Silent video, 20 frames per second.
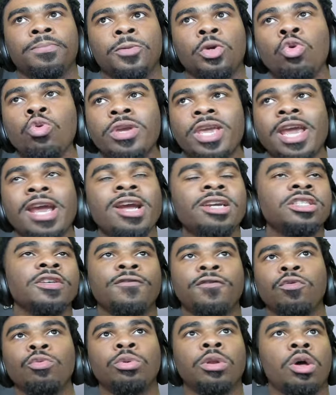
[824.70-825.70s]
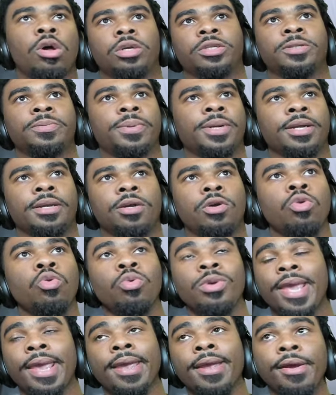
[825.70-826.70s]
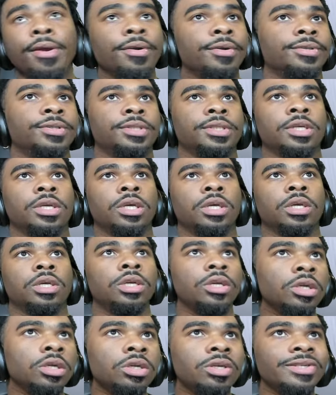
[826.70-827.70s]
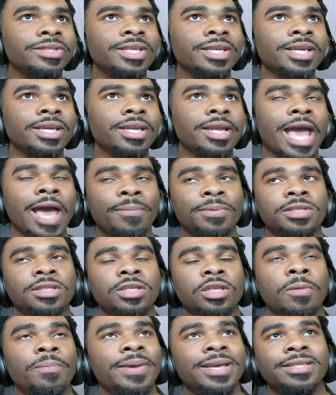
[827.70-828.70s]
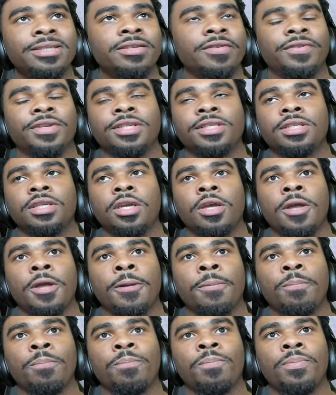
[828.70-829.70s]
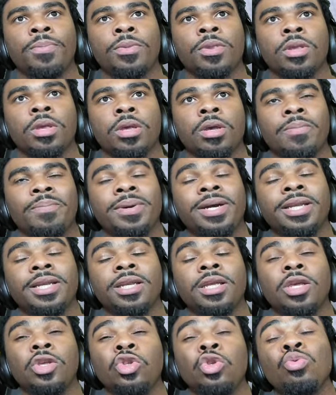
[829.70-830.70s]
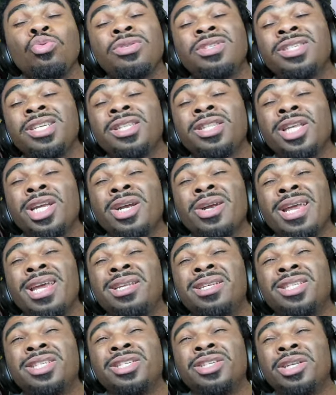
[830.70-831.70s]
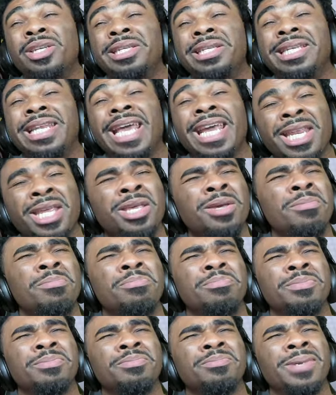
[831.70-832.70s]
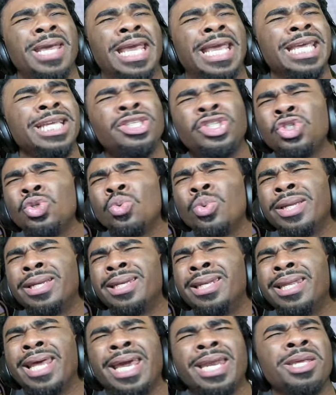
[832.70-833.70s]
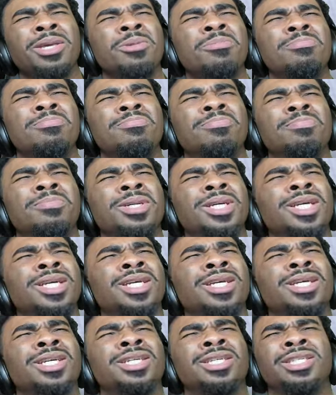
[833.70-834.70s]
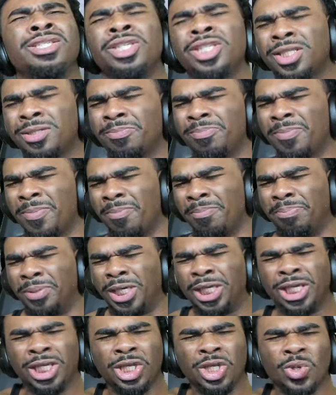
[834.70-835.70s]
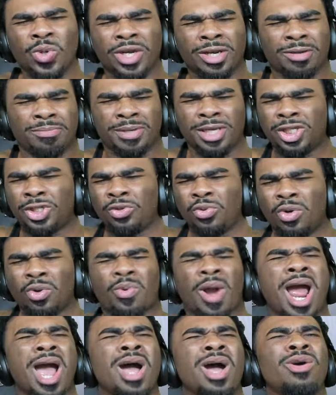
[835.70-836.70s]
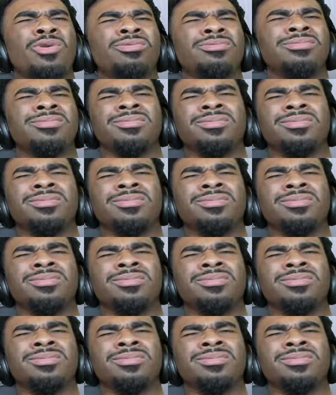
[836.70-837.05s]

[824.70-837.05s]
Who cares if you lost, bro? Who cares? You know what I'm saying? It happens to the best of us. But you sit there and let him hit you and let him just bully you and bitch you around?